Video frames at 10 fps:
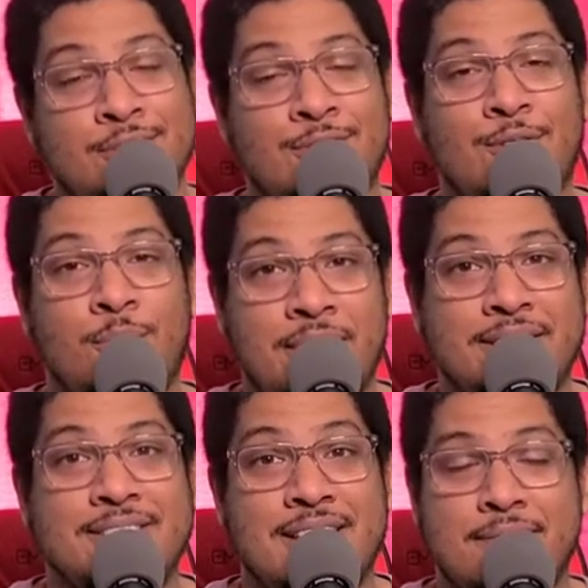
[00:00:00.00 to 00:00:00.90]
are open and
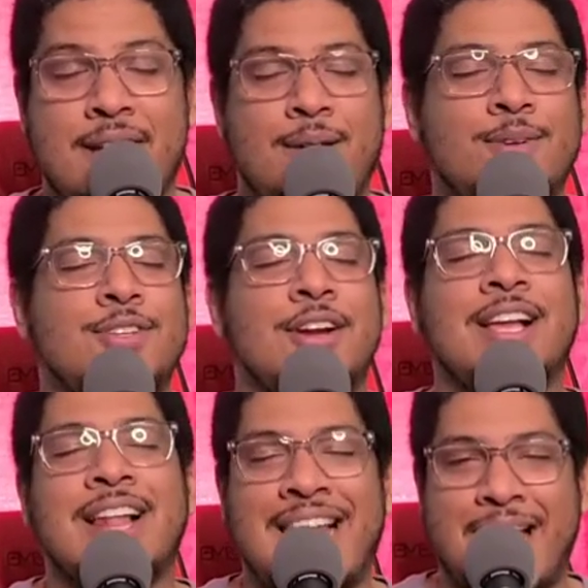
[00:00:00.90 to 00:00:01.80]
safe. I would start
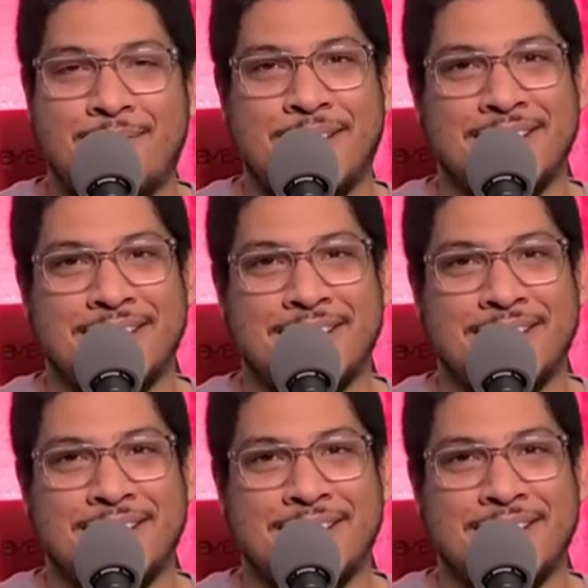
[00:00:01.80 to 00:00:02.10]
clapping